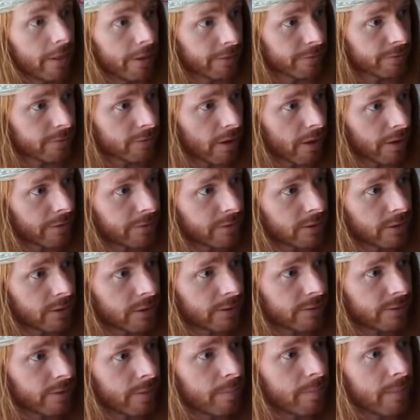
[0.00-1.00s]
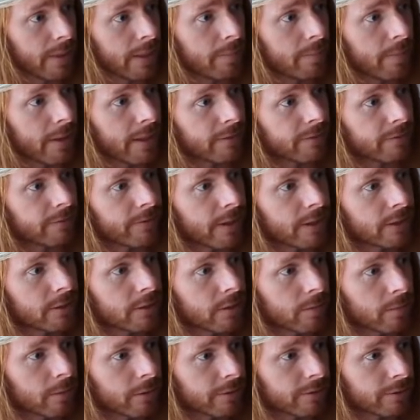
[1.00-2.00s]
This sausage is a meat-based
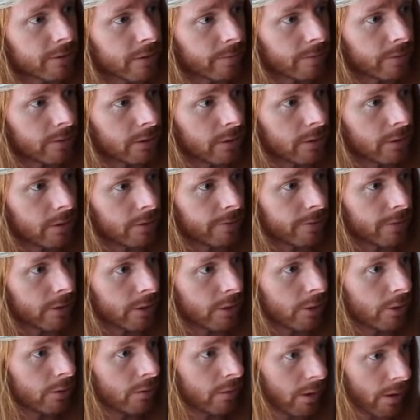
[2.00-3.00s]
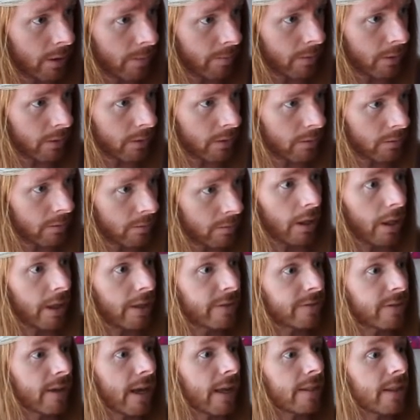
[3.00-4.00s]
vegetable substitute for cucumber.
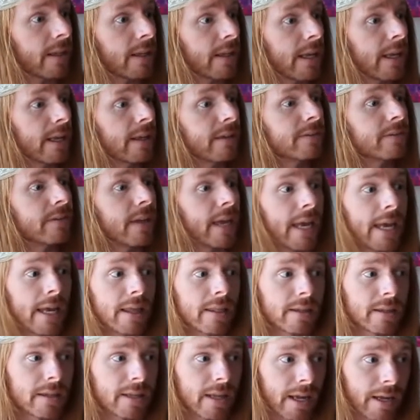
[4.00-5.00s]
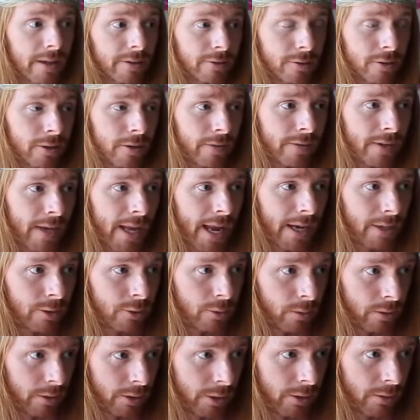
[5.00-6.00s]
It's got the taste and the texture of an
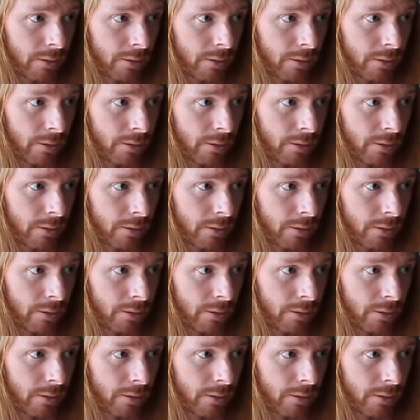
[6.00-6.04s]
actual